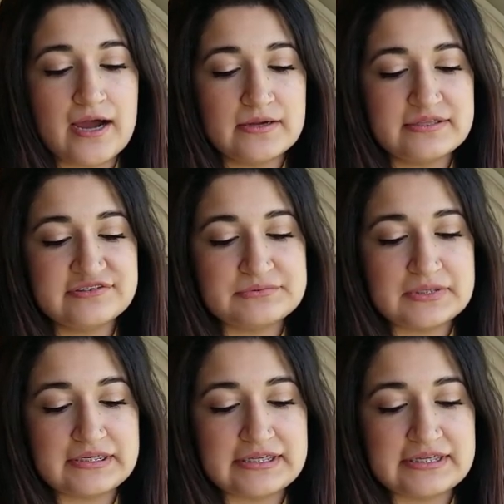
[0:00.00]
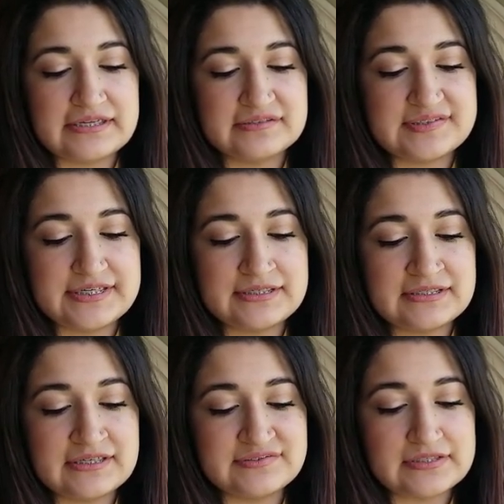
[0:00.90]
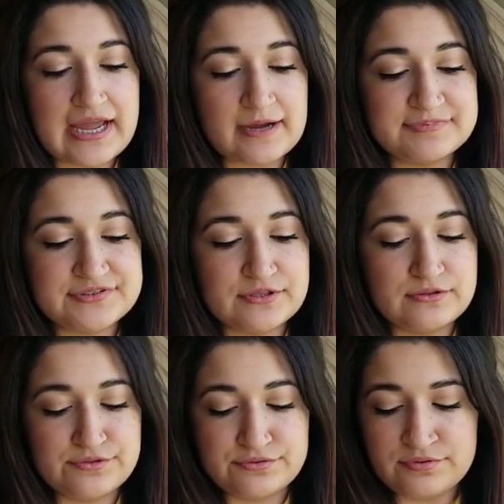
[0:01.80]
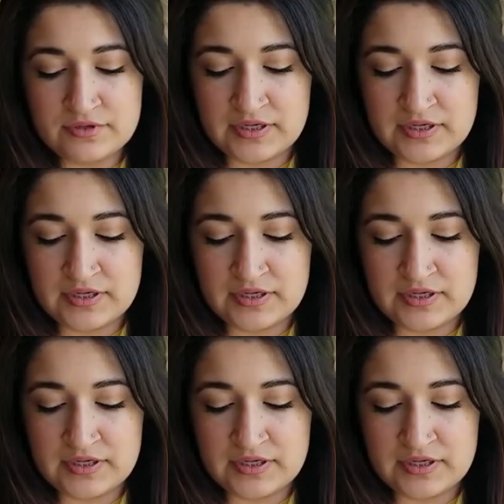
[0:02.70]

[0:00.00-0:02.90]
This one is Hedonist Absolute.